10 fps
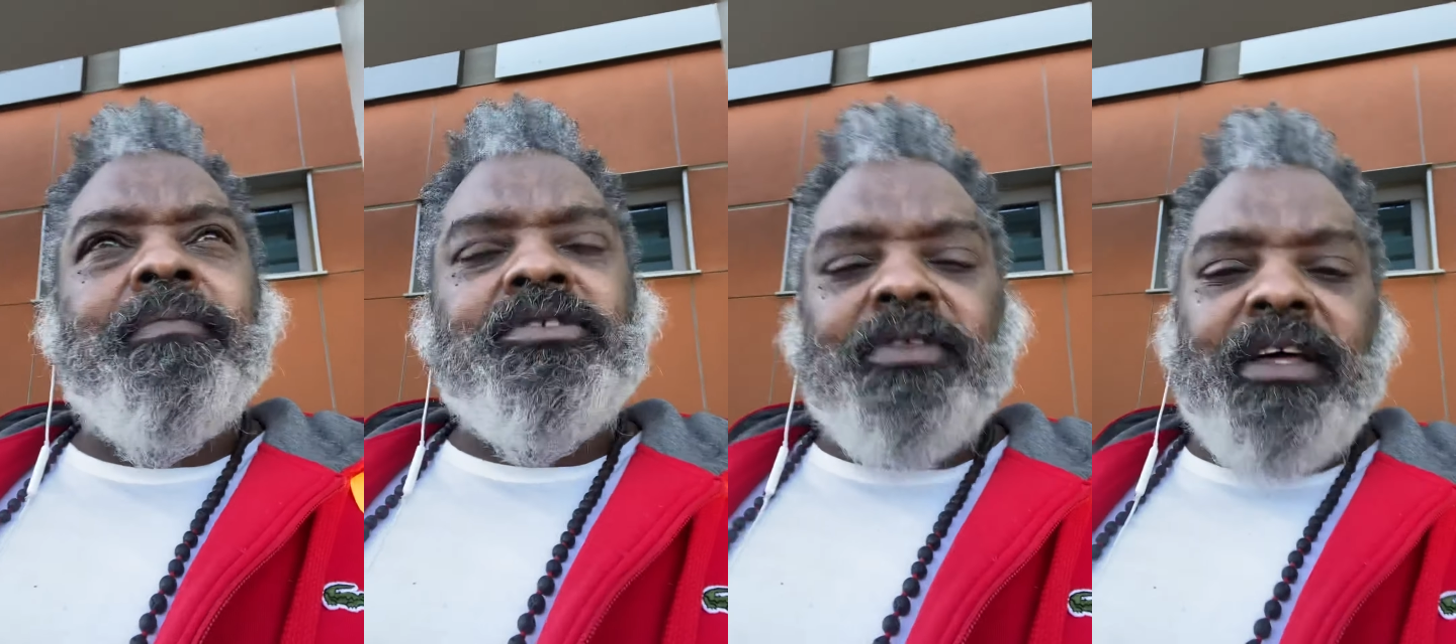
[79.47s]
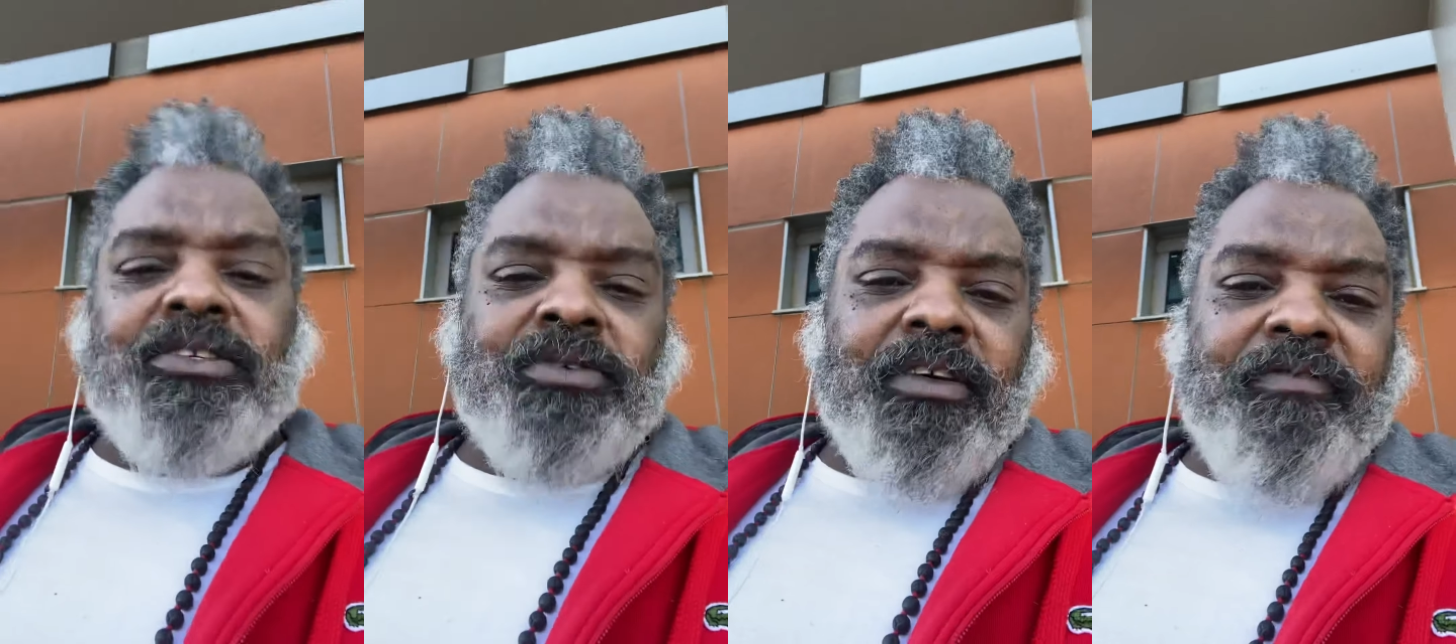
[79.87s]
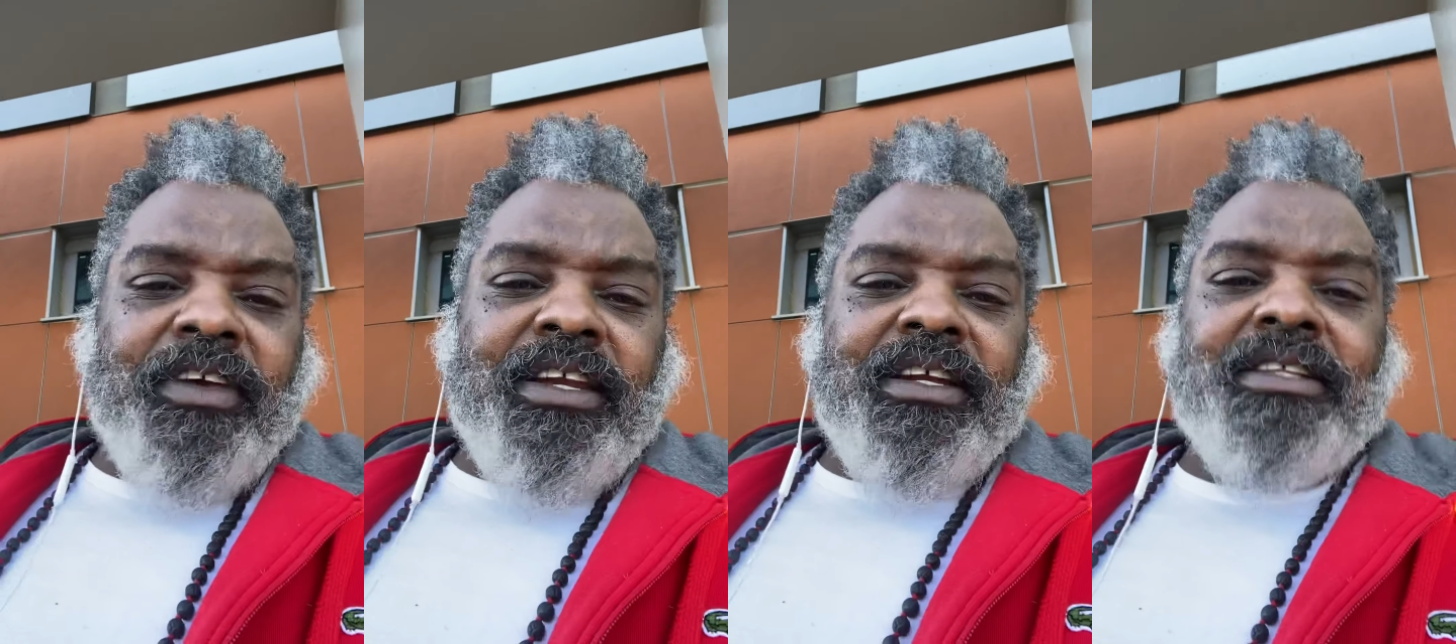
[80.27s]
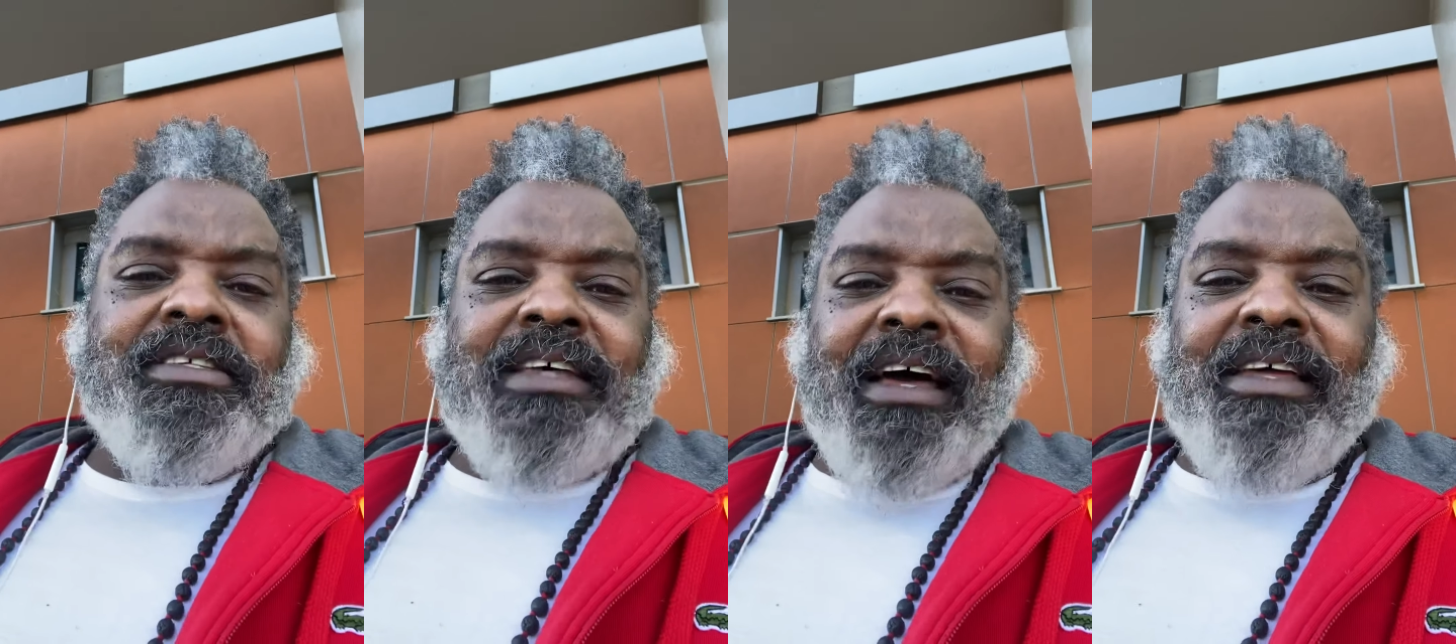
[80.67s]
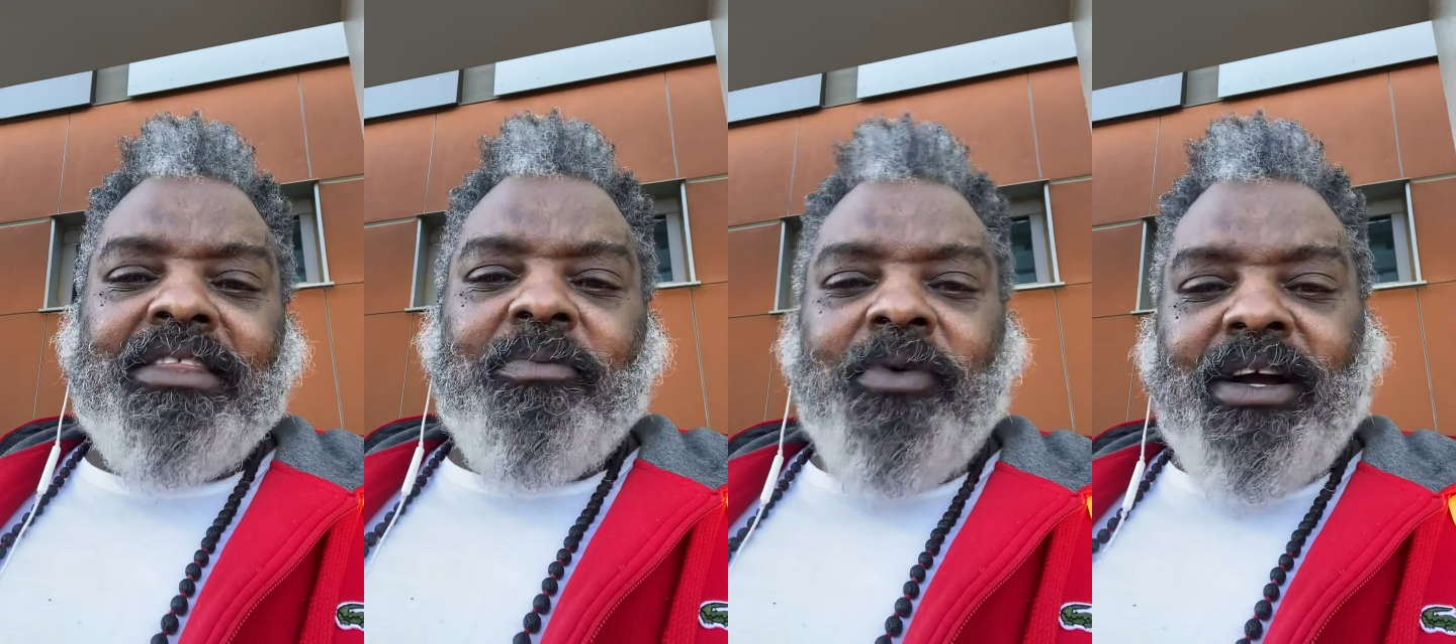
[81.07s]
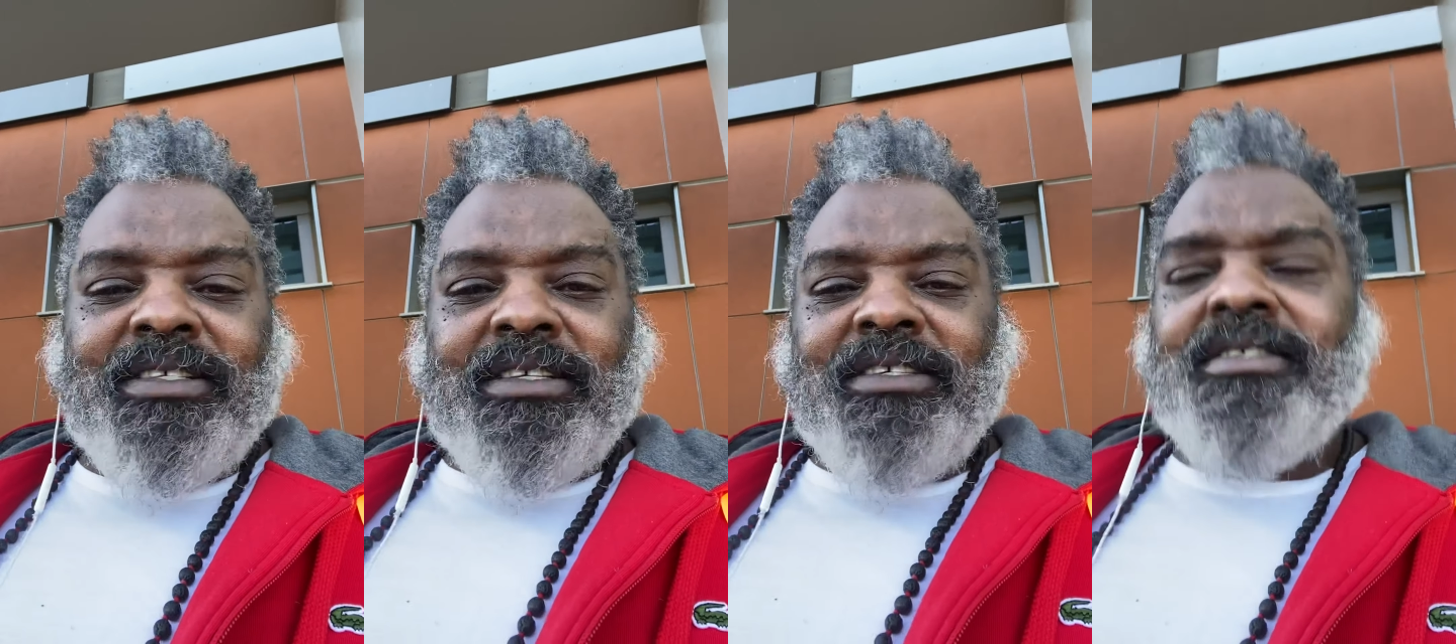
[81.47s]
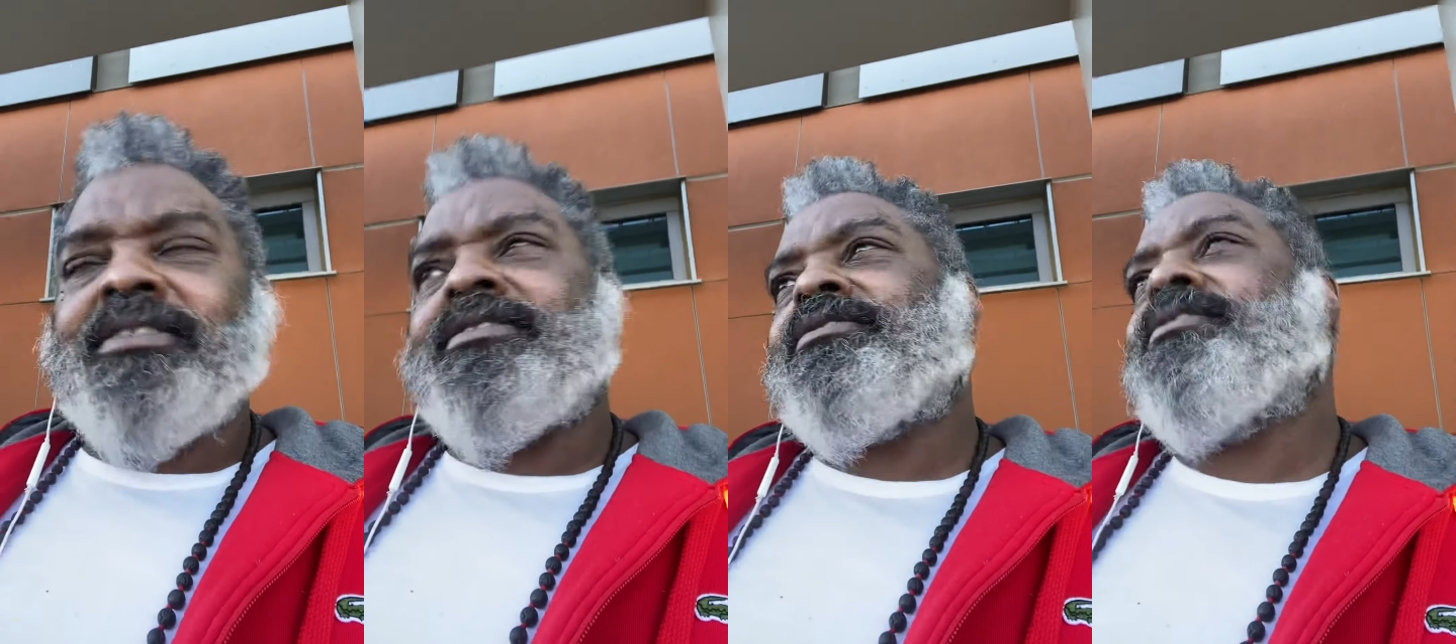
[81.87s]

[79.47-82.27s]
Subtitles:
so that you can fit it inside the prosthesis.